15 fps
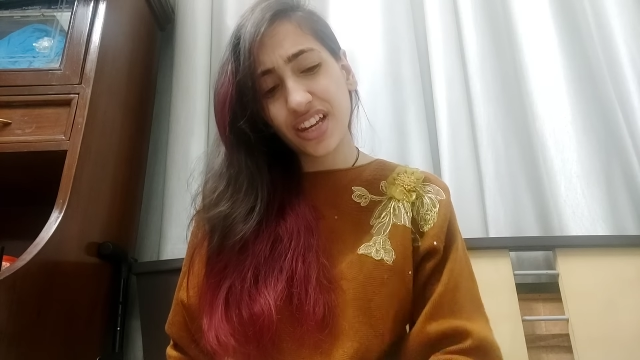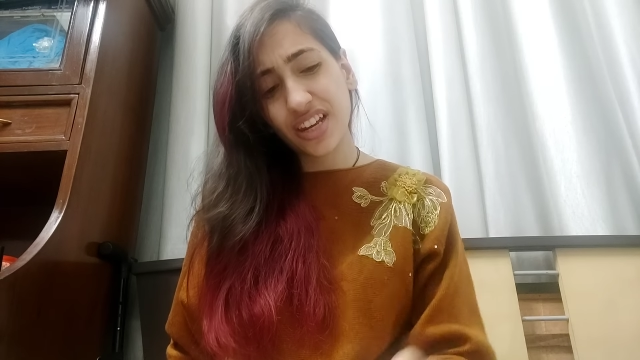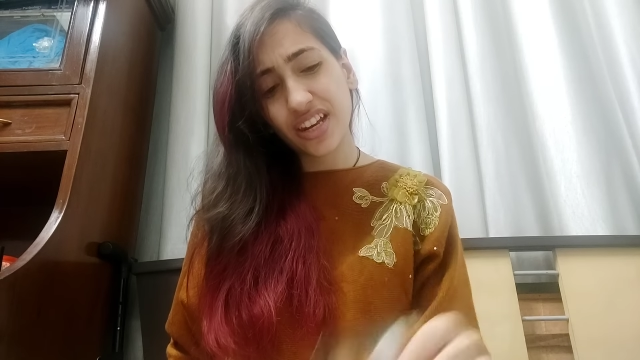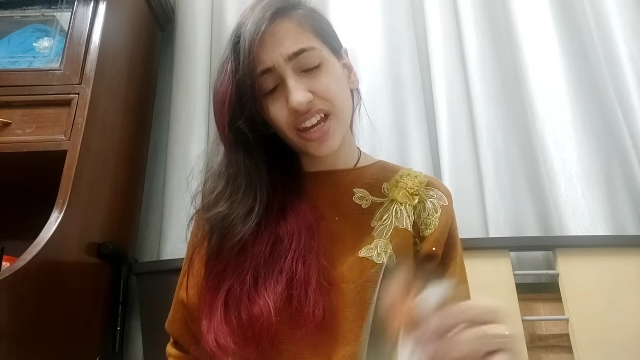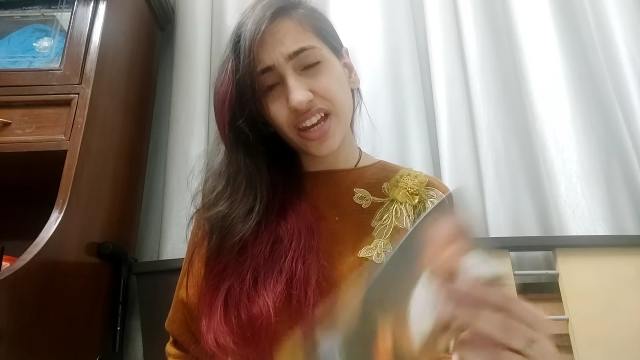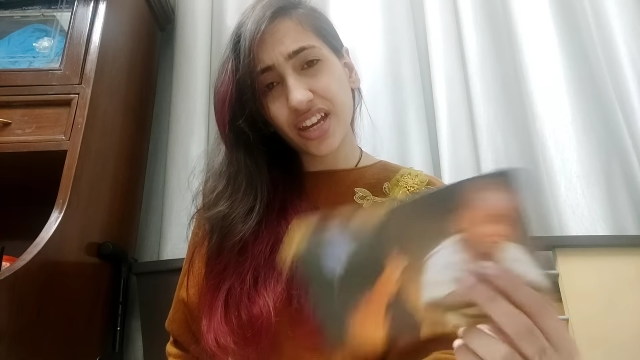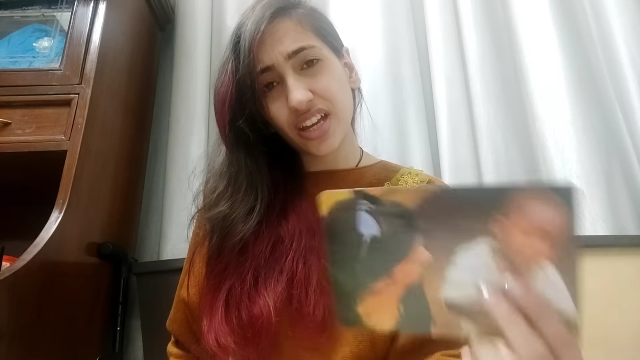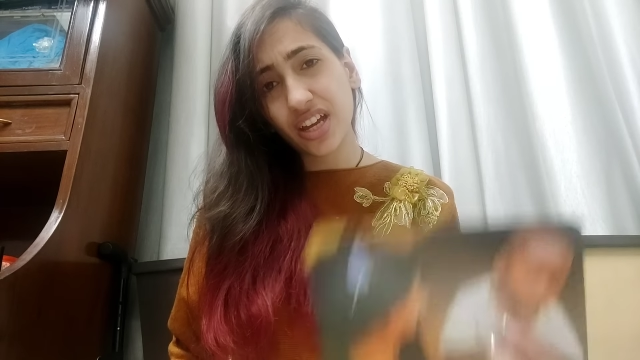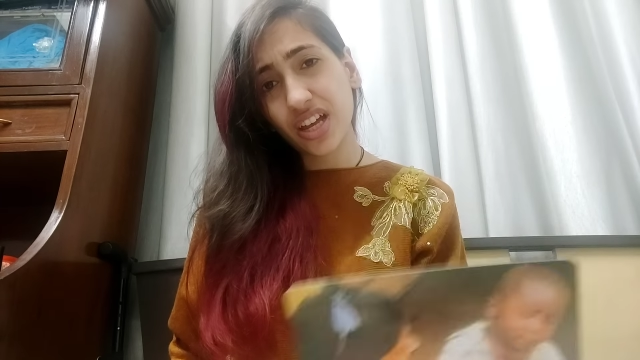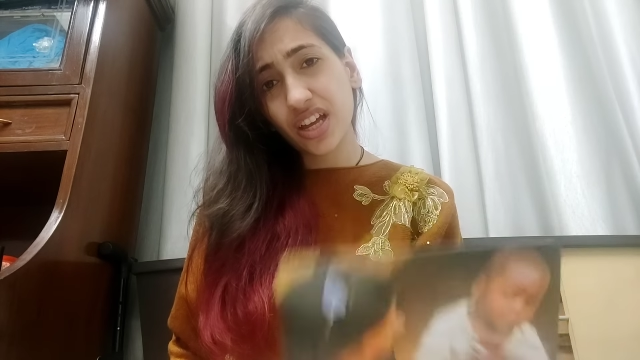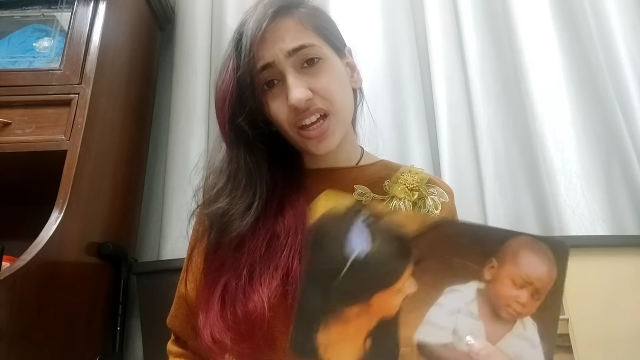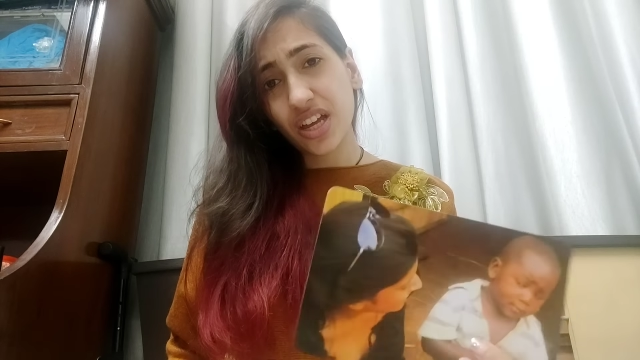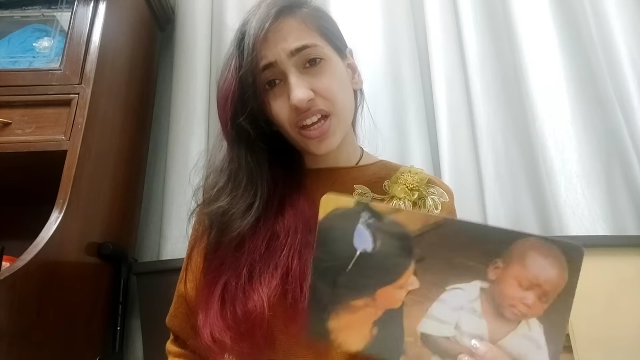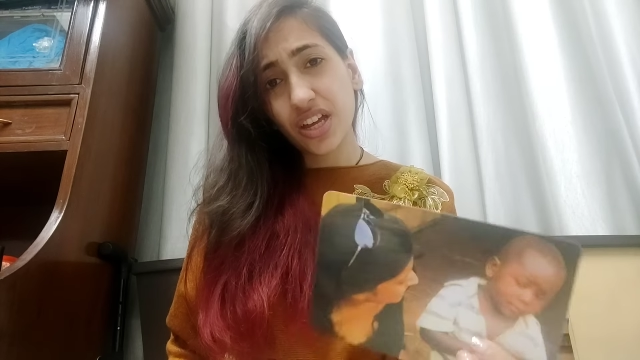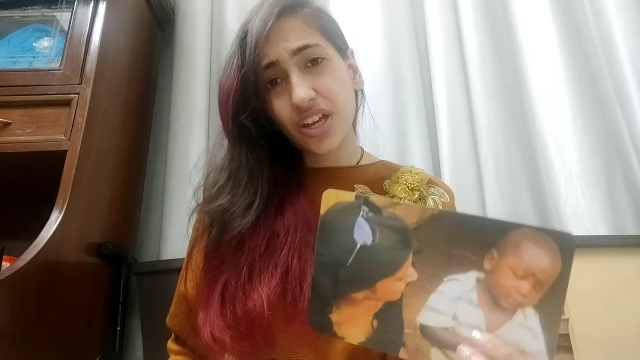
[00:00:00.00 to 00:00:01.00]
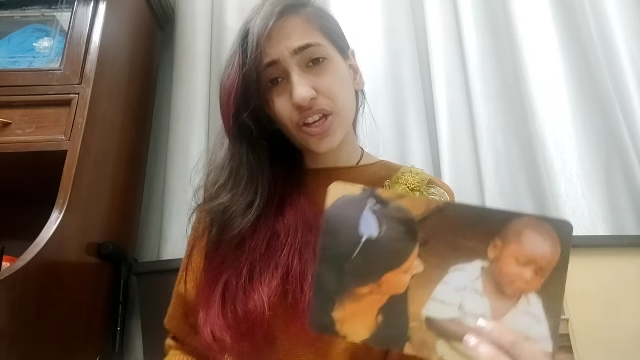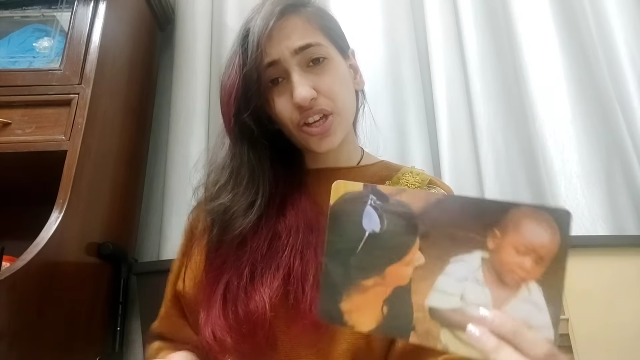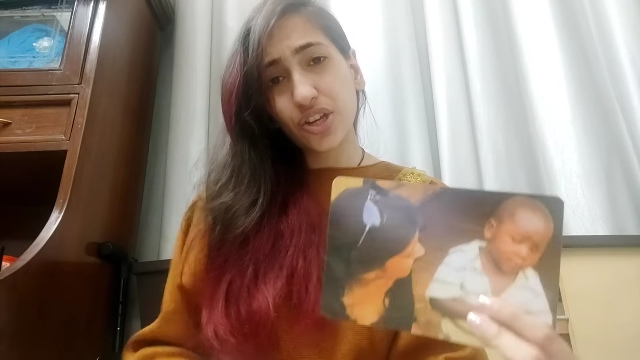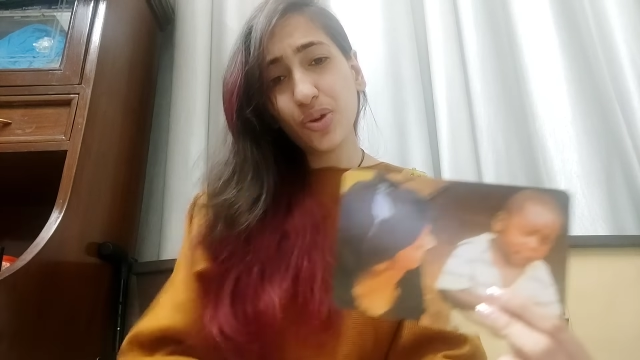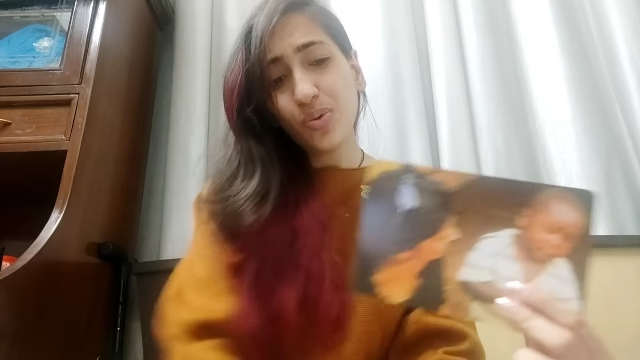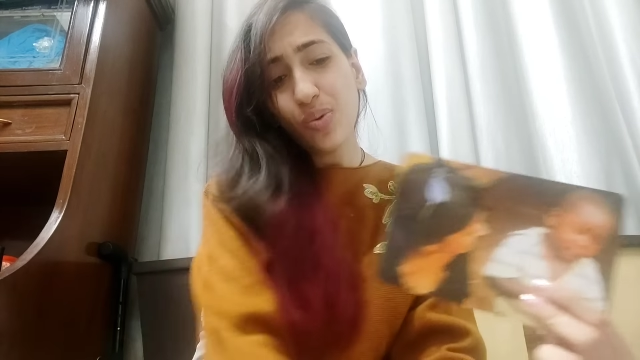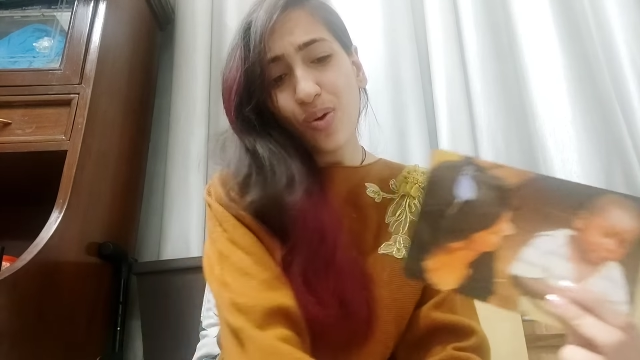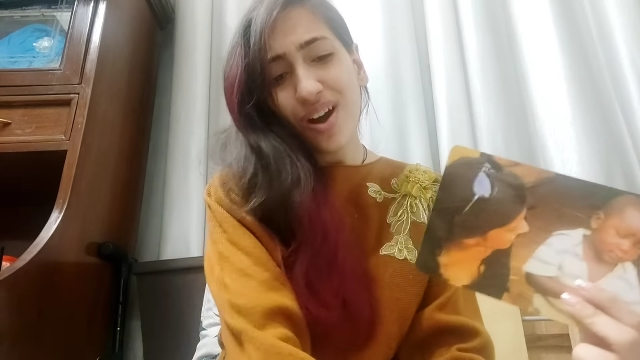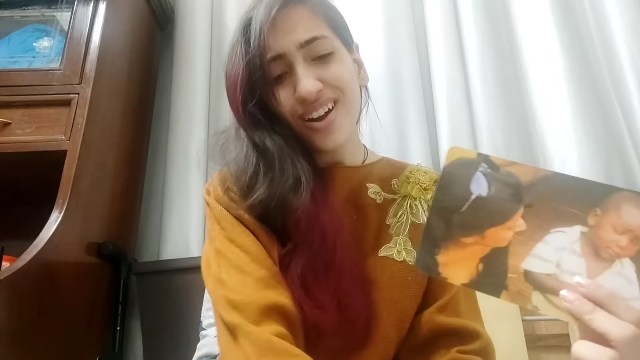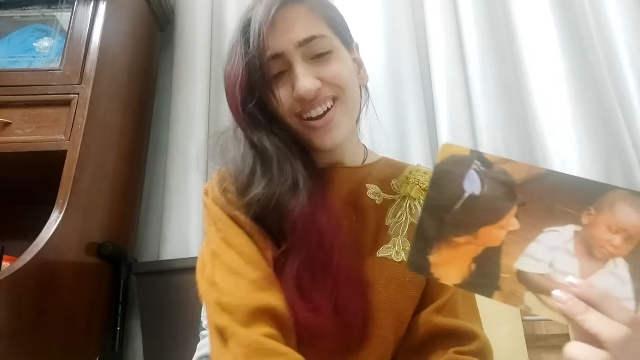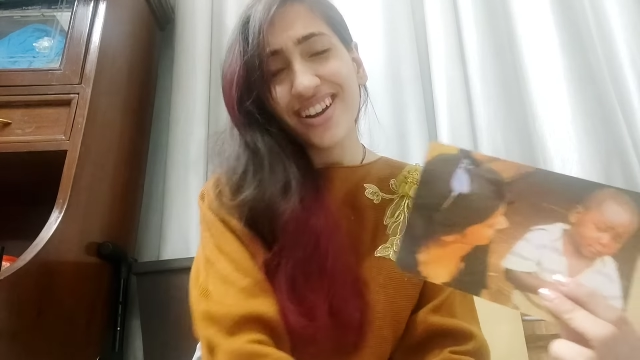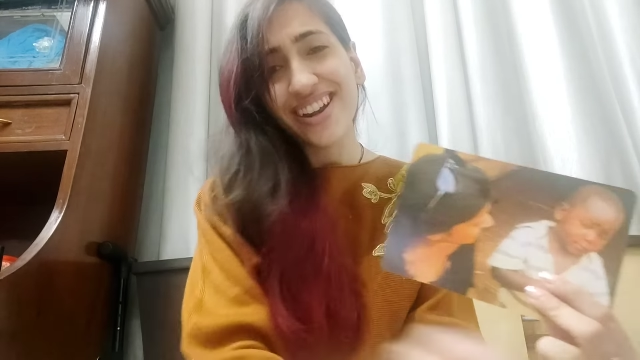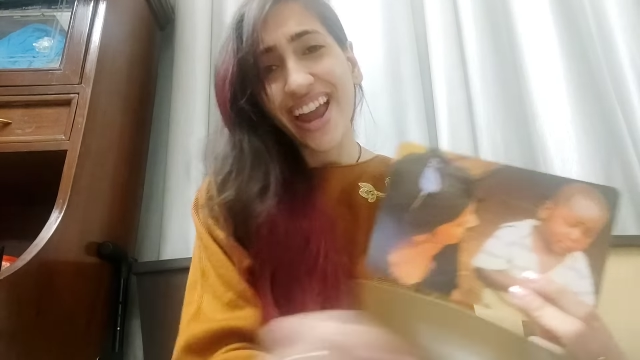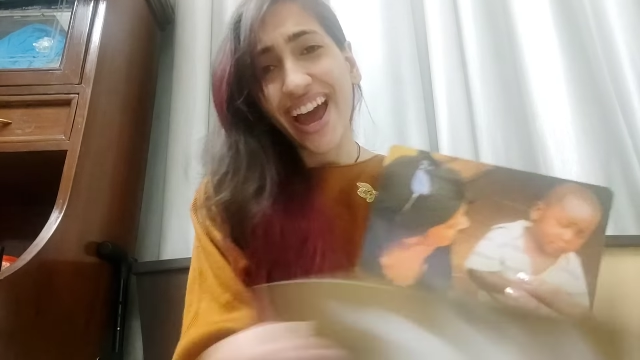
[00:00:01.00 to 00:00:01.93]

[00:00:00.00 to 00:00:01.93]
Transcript: like you were